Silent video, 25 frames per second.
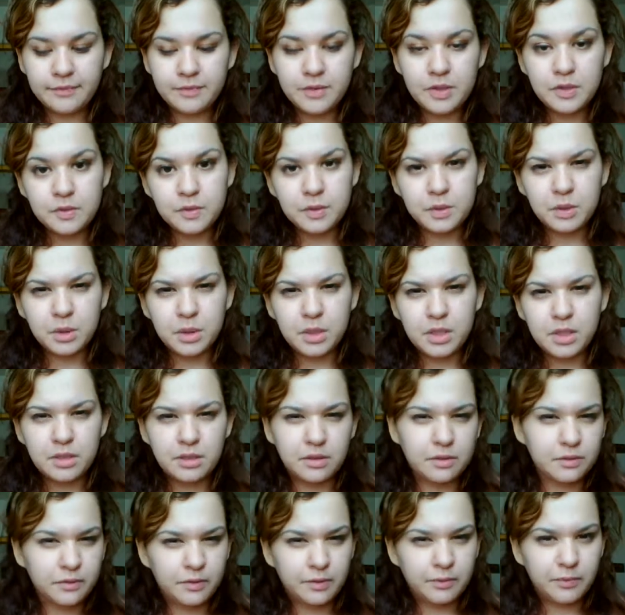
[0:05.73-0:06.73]
usually
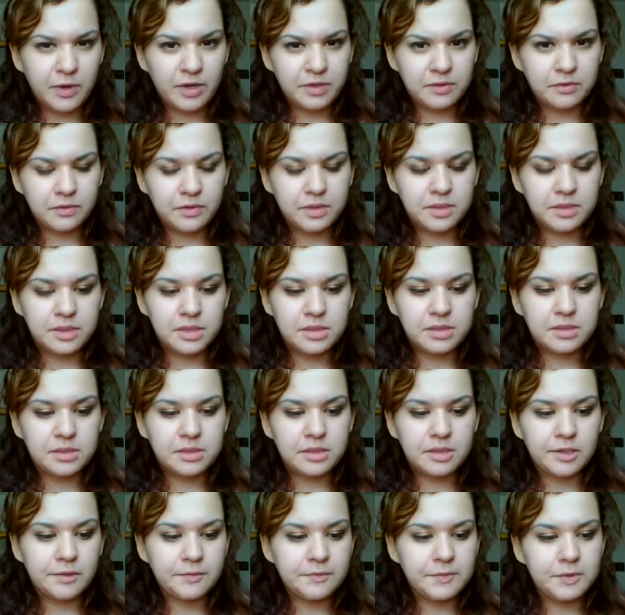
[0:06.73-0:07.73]
the 3x3
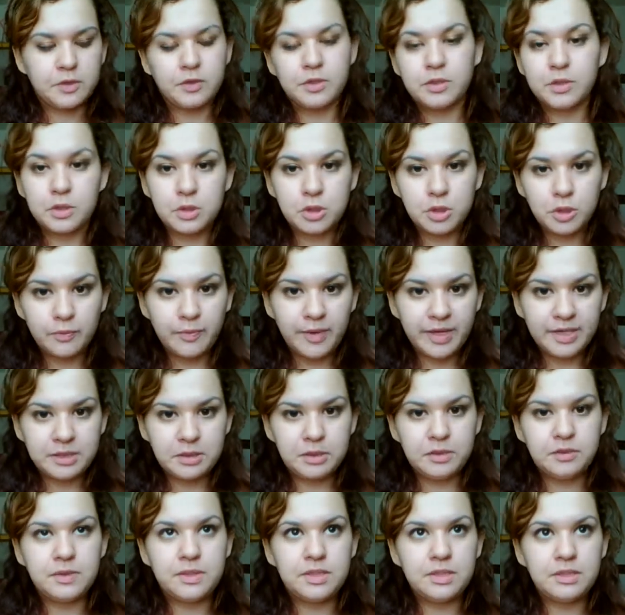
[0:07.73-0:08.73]
systems or the
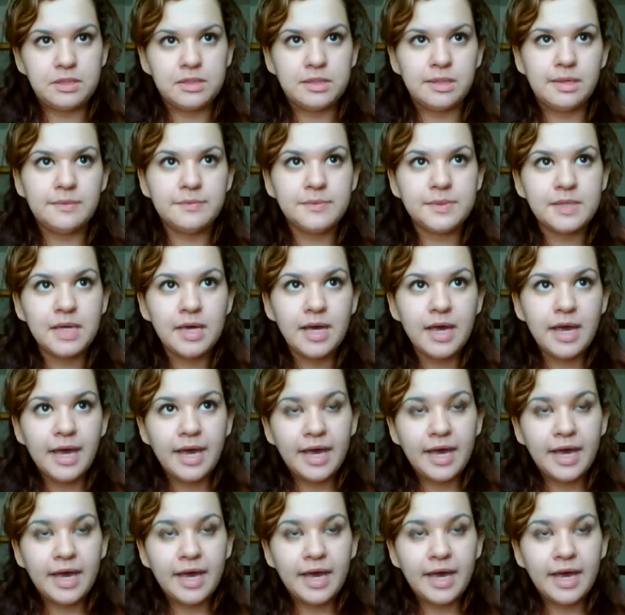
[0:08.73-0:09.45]
2x2 systems,